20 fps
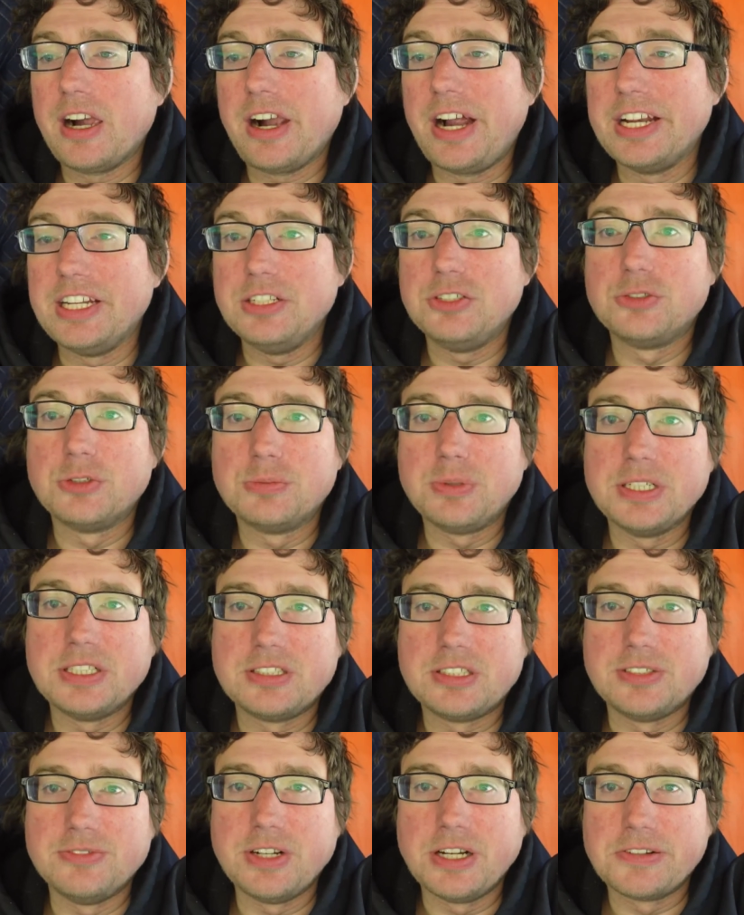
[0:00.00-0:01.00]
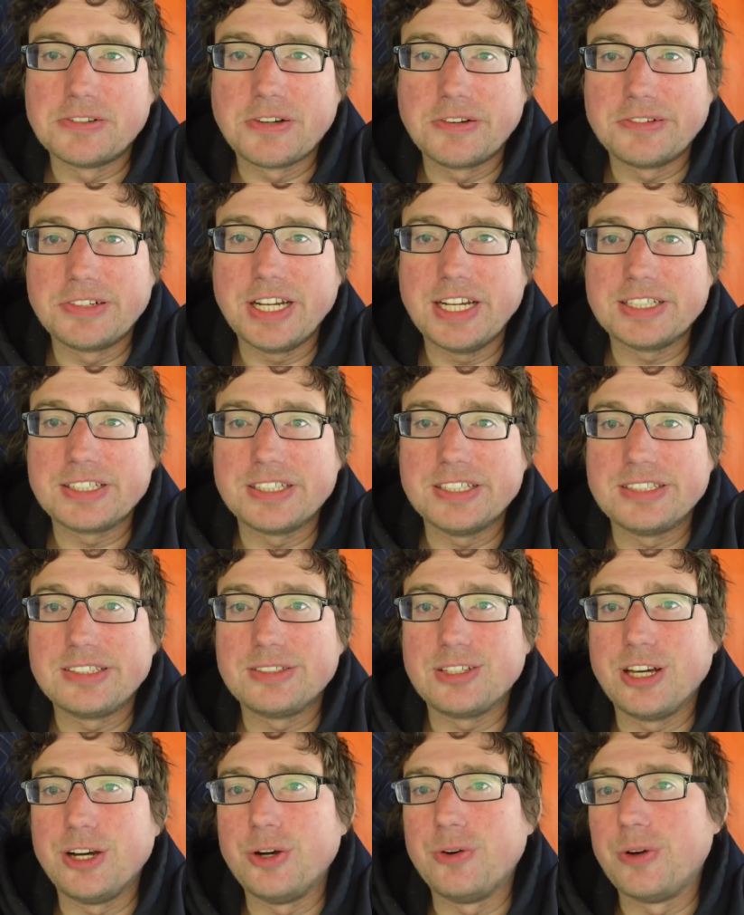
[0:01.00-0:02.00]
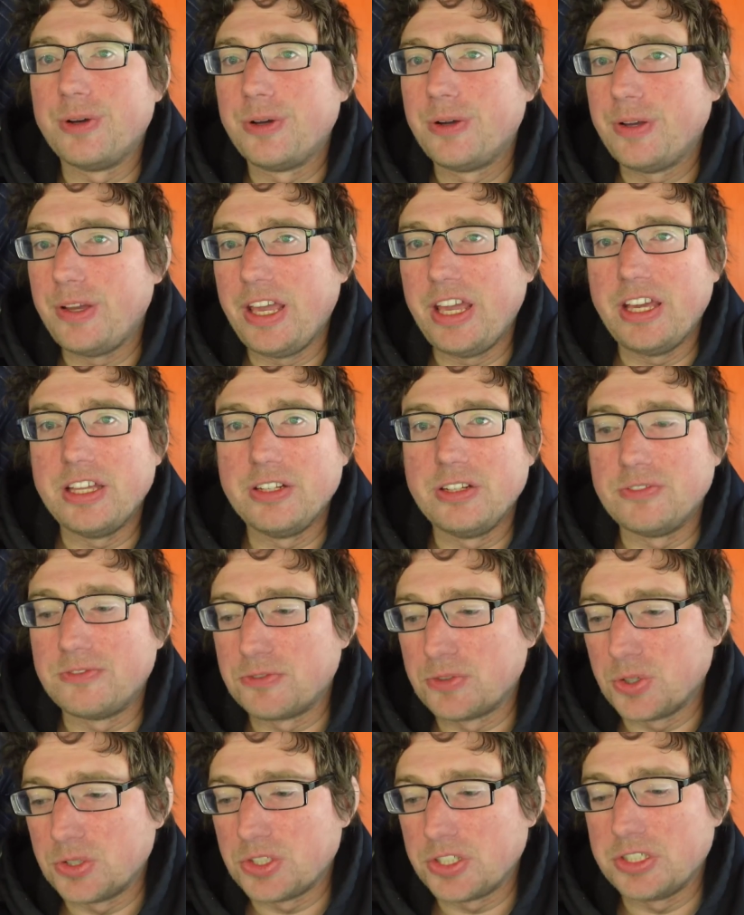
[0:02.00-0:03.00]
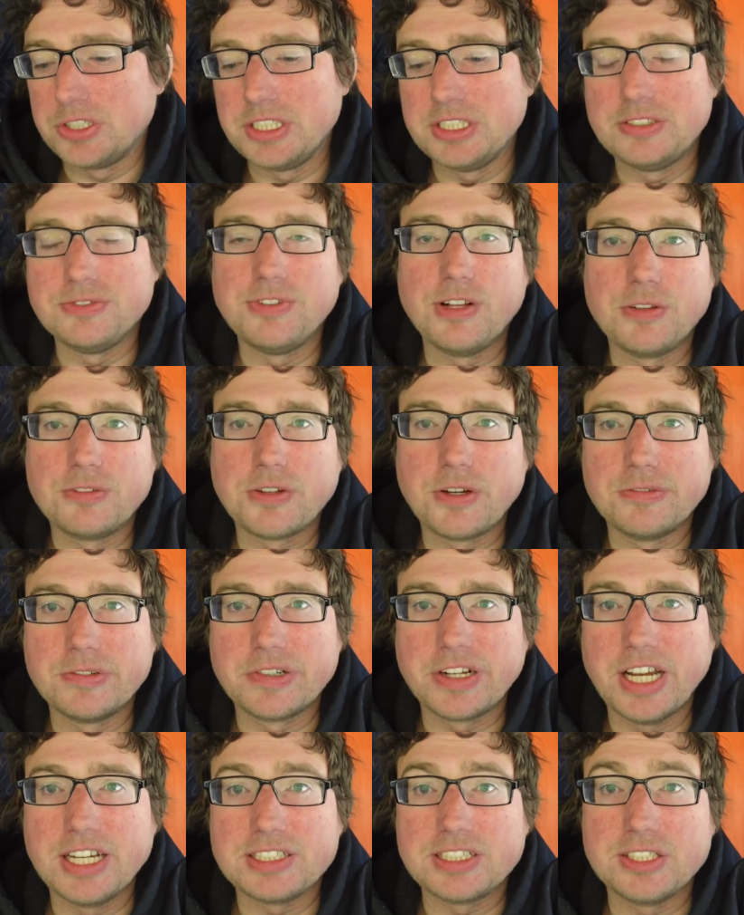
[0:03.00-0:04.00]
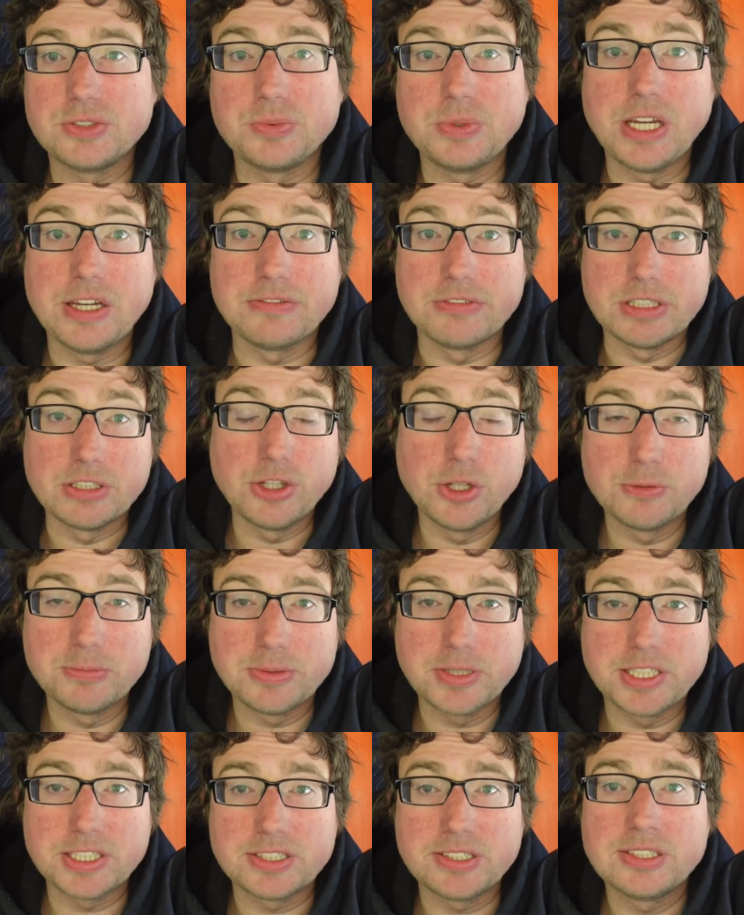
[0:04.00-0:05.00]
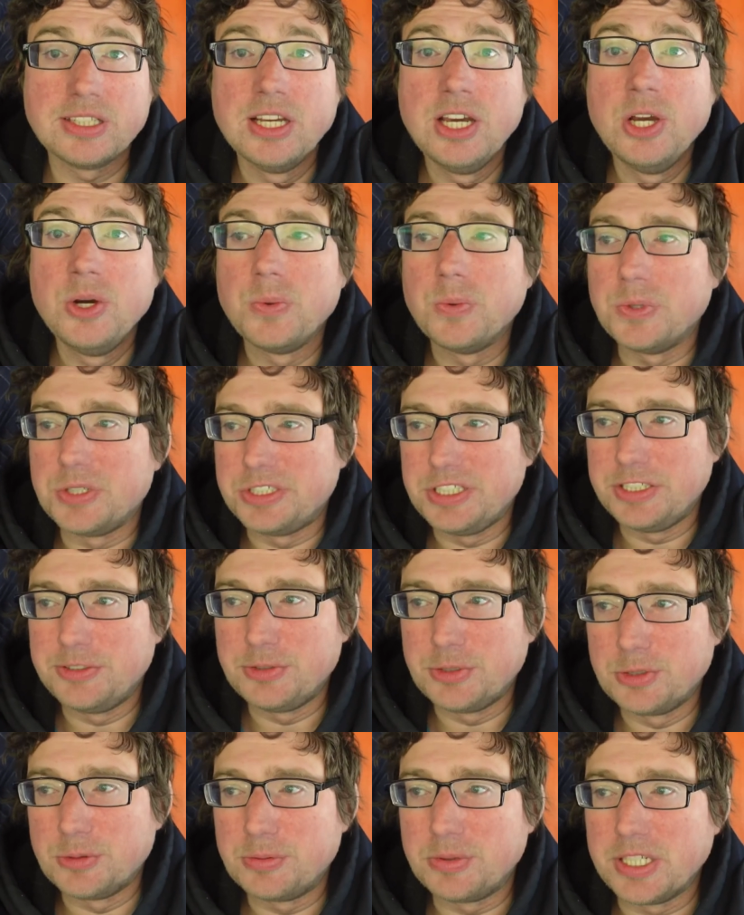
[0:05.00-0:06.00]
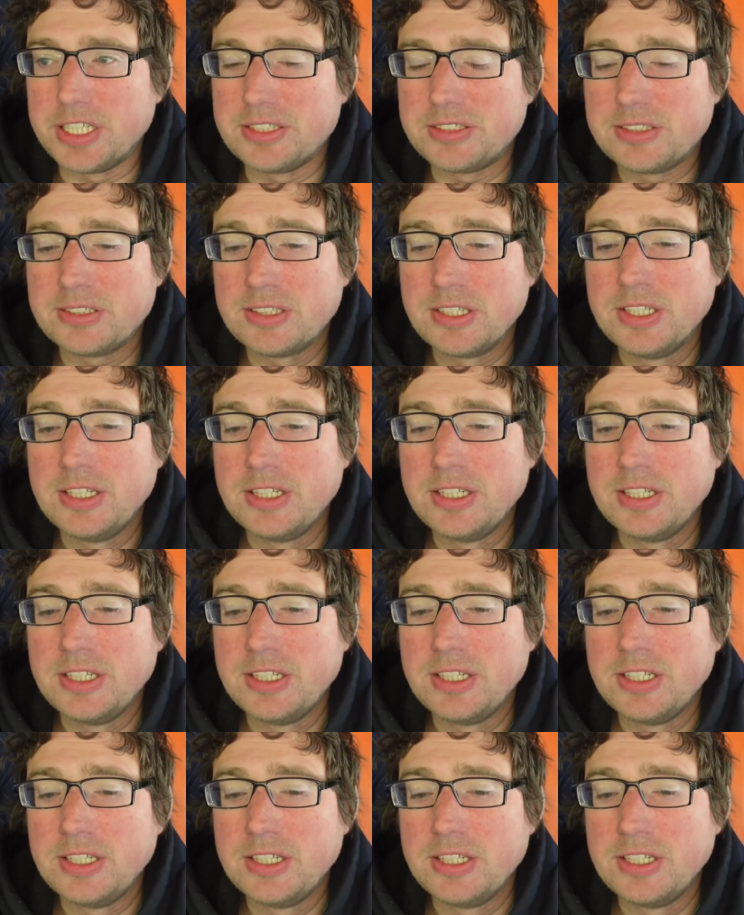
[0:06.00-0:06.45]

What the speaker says: I need to replace the valve cover gaskets, and of course underneath the valve cover gaskets we have the glow plugs, which need to be replaced,